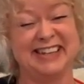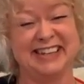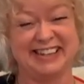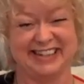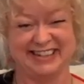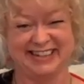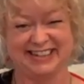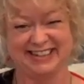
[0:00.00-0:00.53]

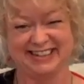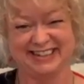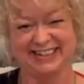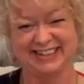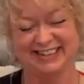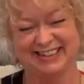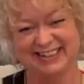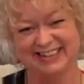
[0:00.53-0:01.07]

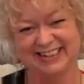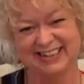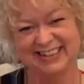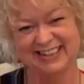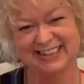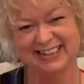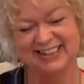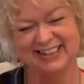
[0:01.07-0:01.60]

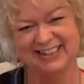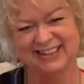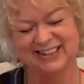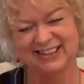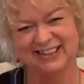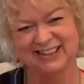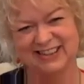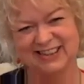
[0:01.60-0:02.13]

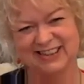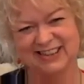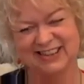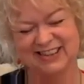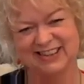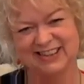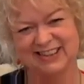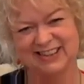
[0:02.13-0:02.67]

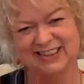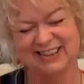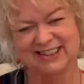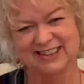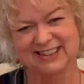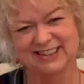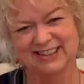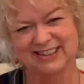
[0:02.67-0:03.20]

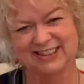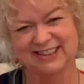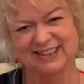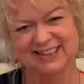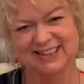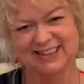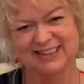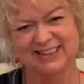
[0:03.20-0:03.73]

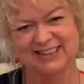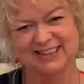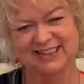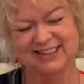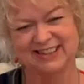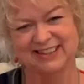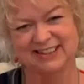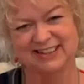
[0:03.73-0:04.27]

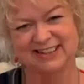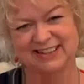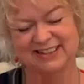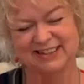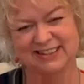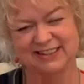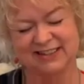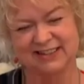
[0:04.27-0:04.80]

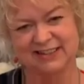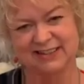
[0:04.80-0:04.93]
(not speaking)